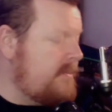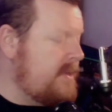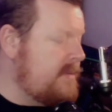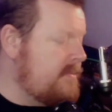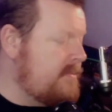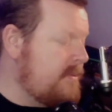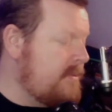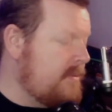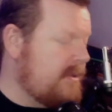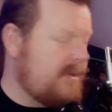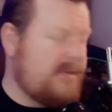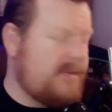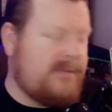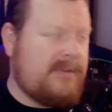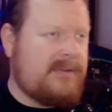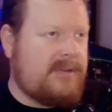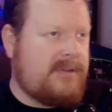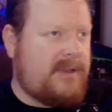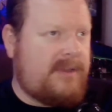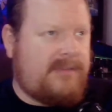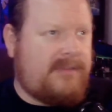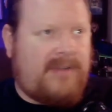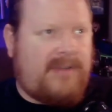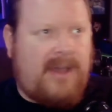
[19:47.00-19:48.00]
remember even
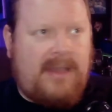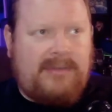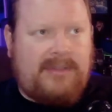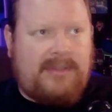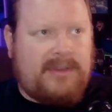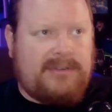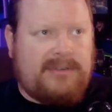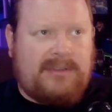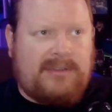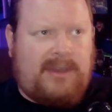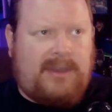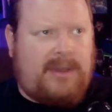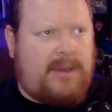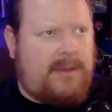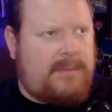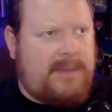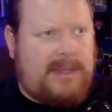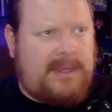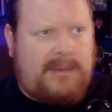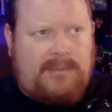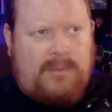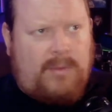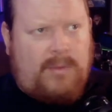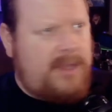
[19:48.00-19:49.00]
like 5 years ago. I
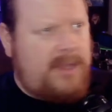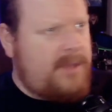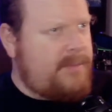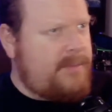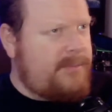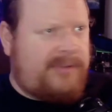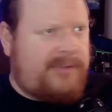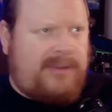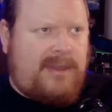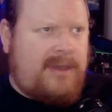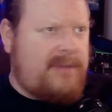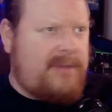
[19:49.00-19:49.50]
mean, Williams stuff